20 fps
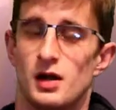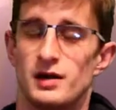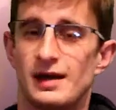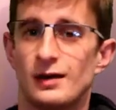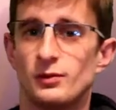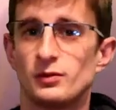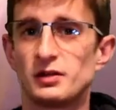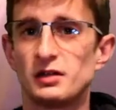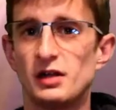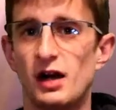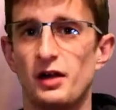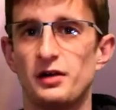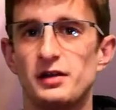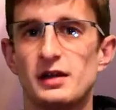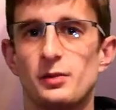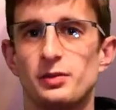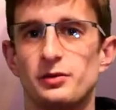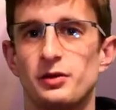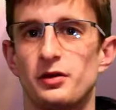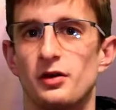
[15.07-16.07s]
Now, we start the
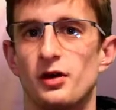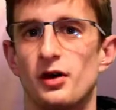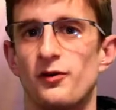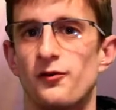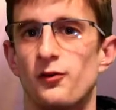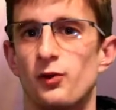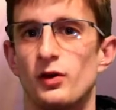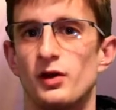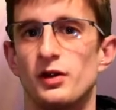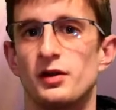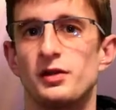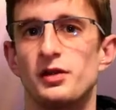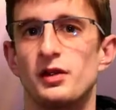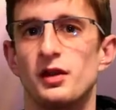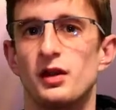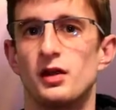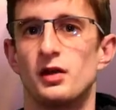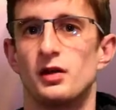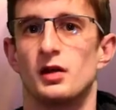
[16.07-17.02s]
episode off with